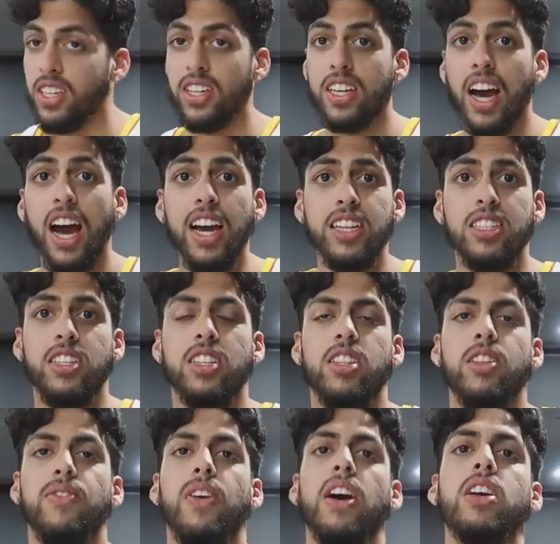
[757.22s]
you guys,
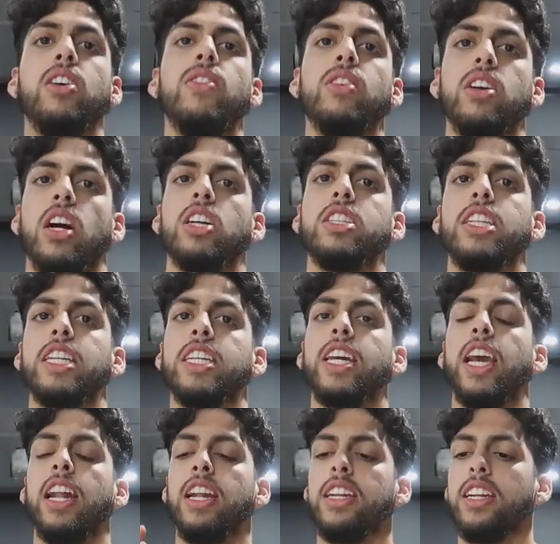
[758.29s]
the Vancouver Canucks need
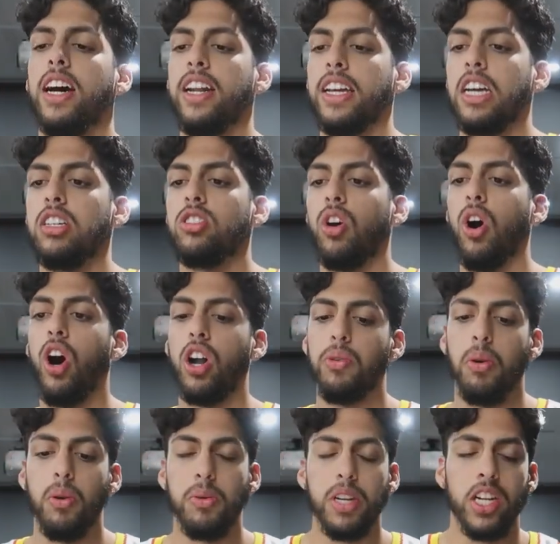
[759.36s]
to get it done against
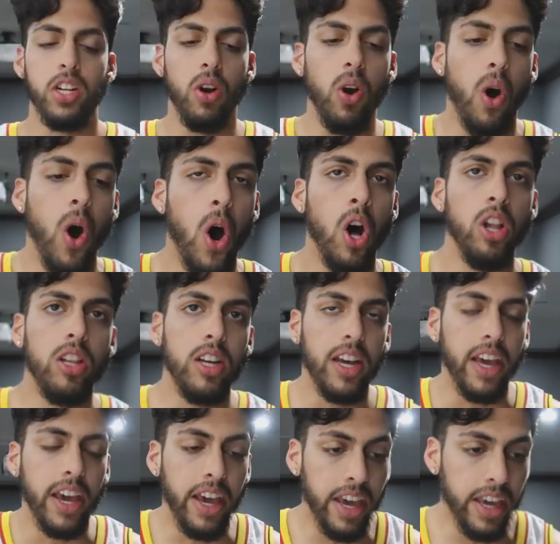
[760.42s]
Ottawa. We need
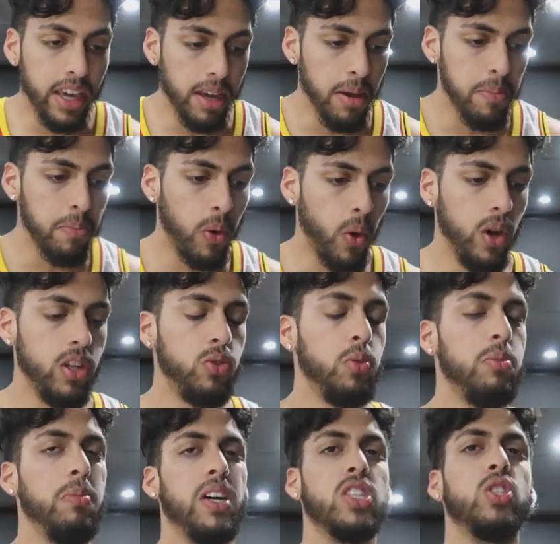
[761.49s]
all eight
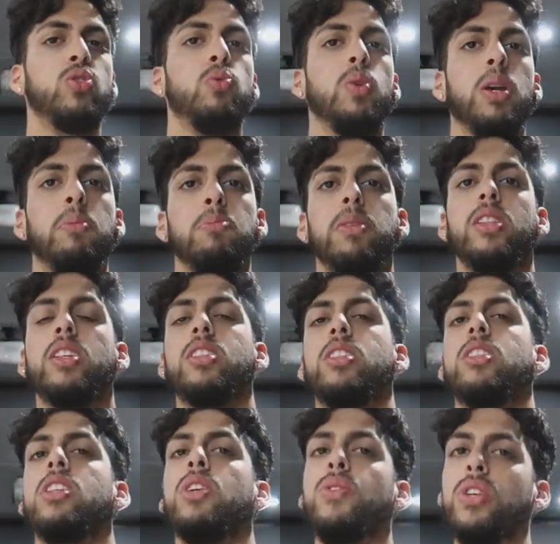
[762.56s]
we must sweep the
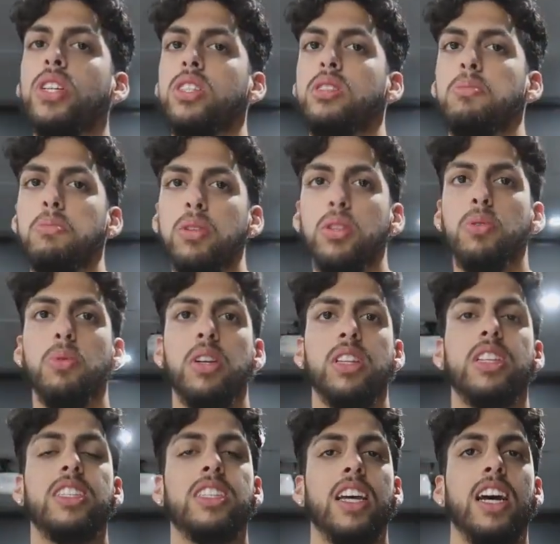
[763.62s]
series
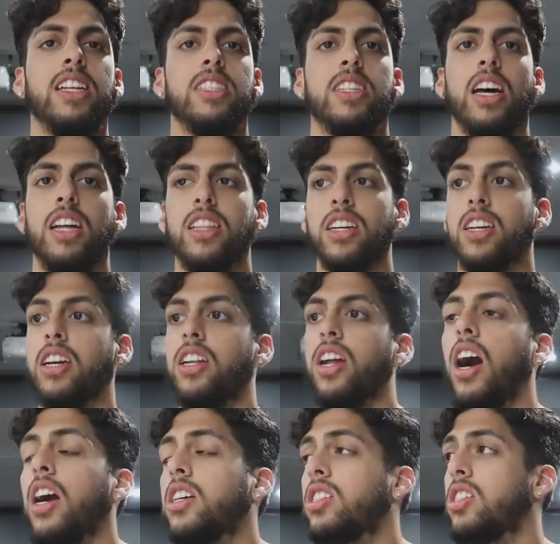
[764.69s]
between the Sens and the
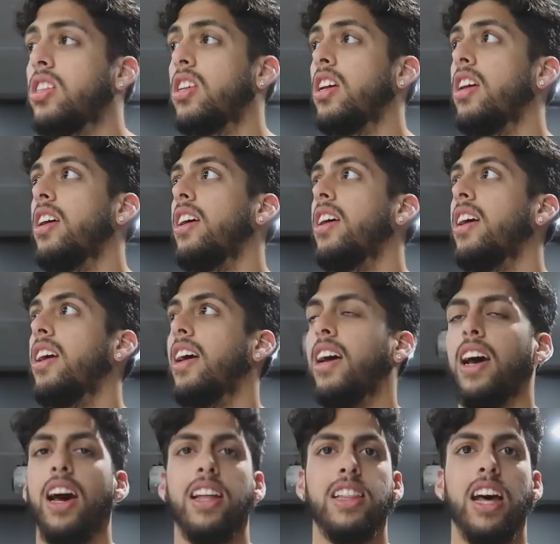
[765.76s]
Canucks.
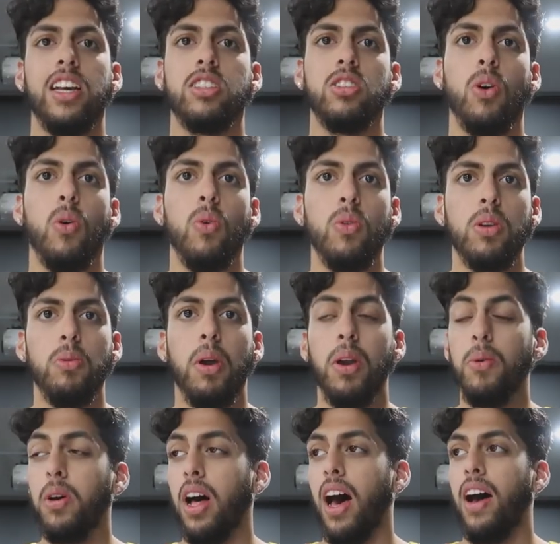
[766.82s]
And that's the only
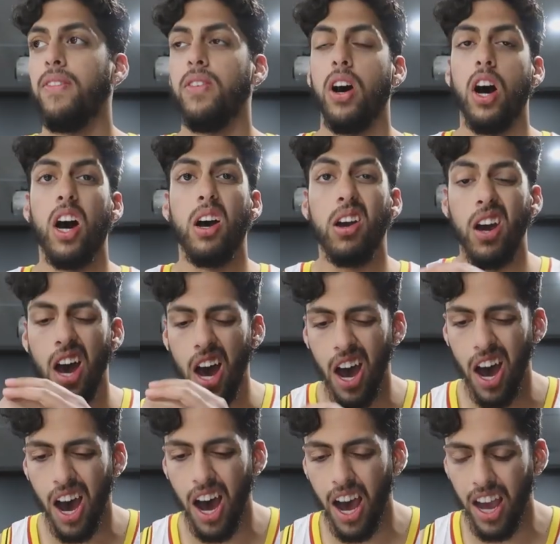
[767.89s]
way we'll have a
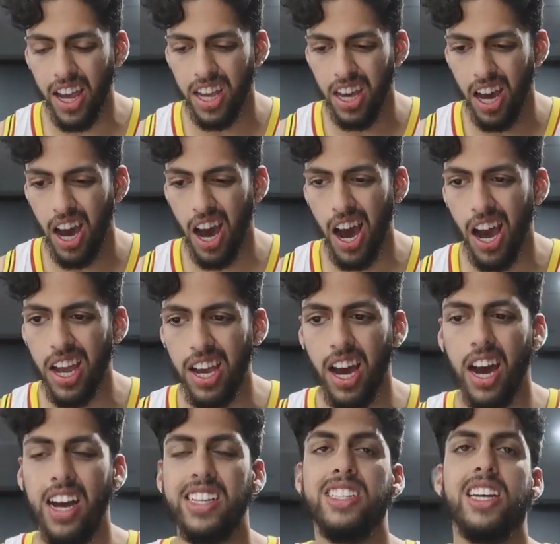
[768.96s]
high, high,
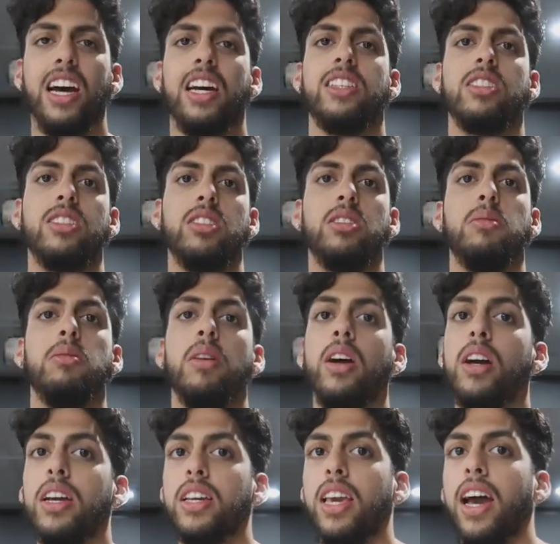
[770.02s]
high chance
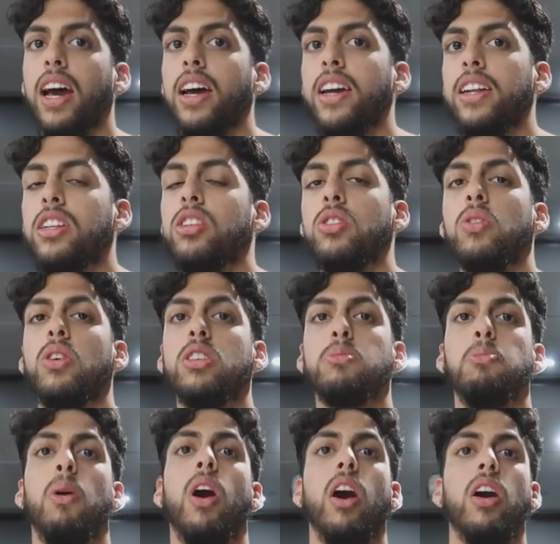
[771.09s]
to get into a
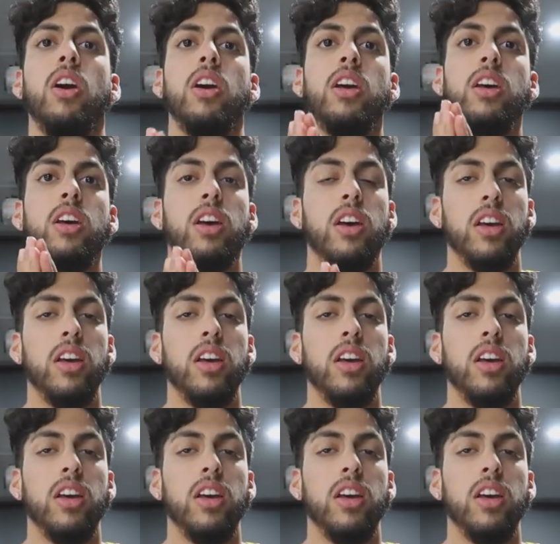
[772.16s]
spot